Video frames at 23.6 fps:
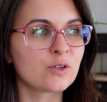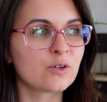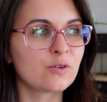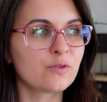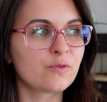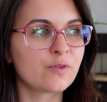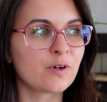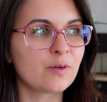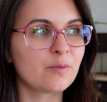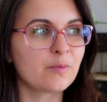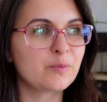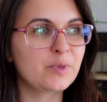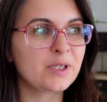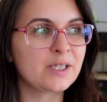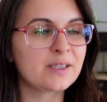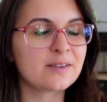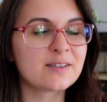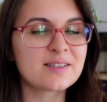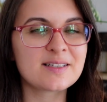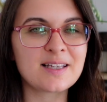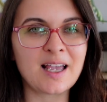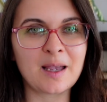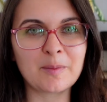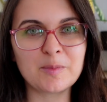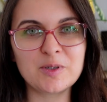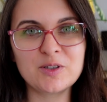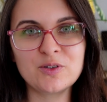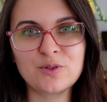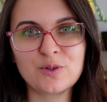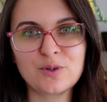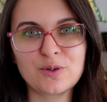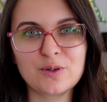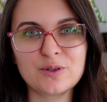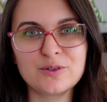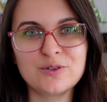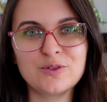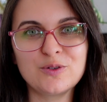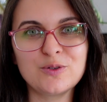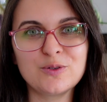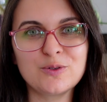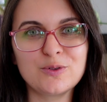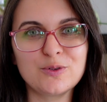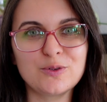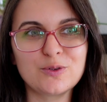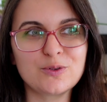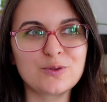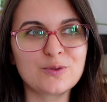from being this amateur
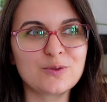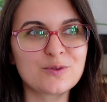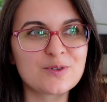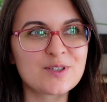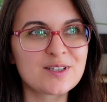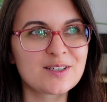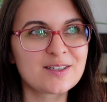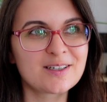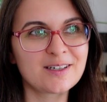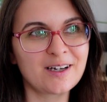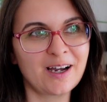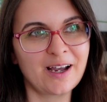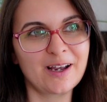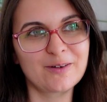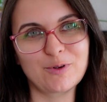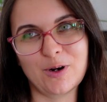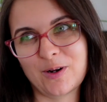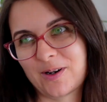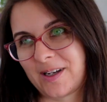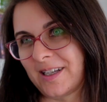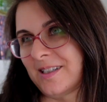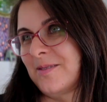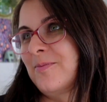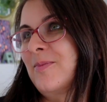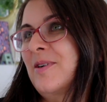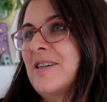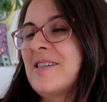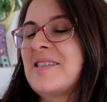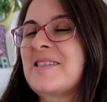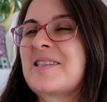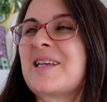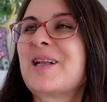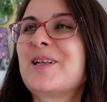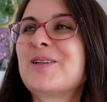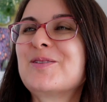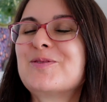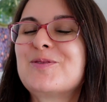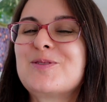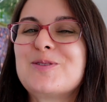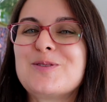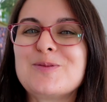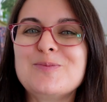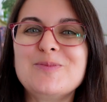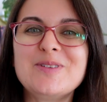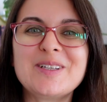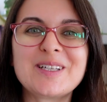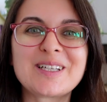to skyrocket myself
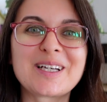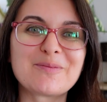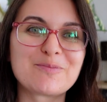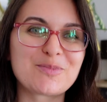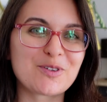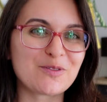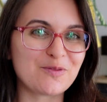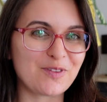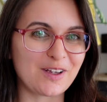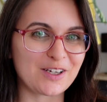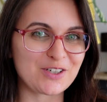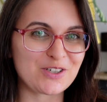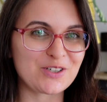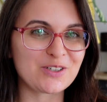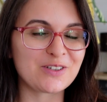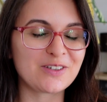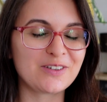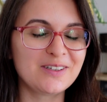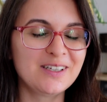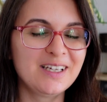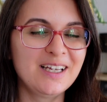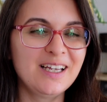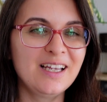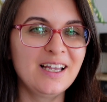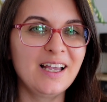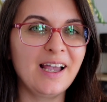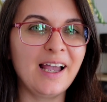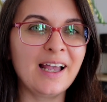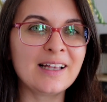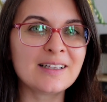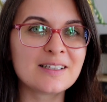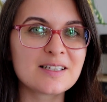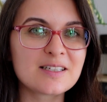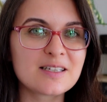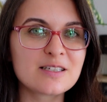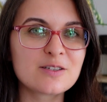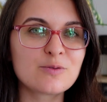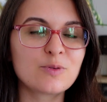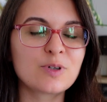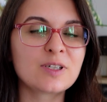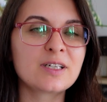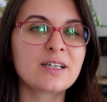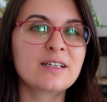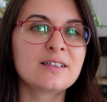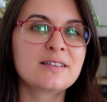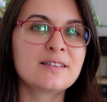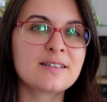to being a professional. And this is
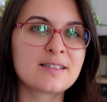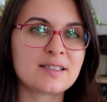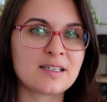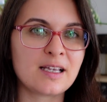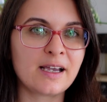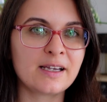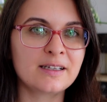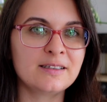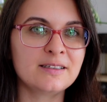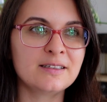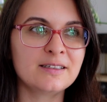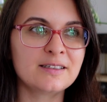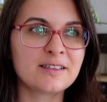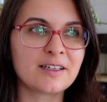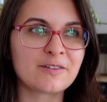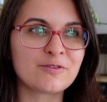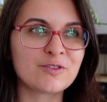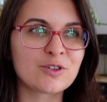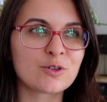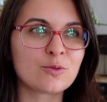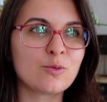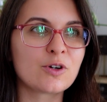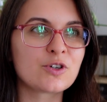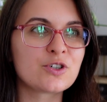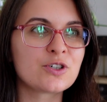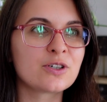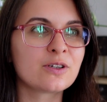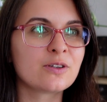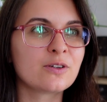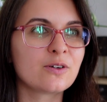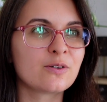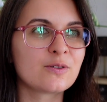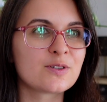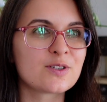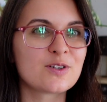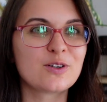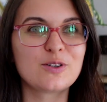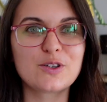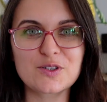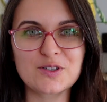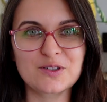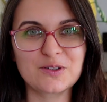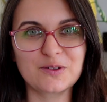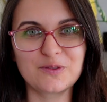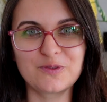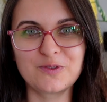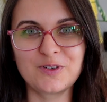when I decided, after watching also
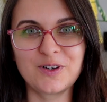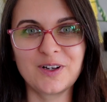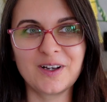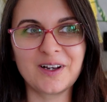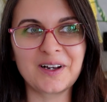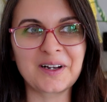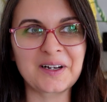lots of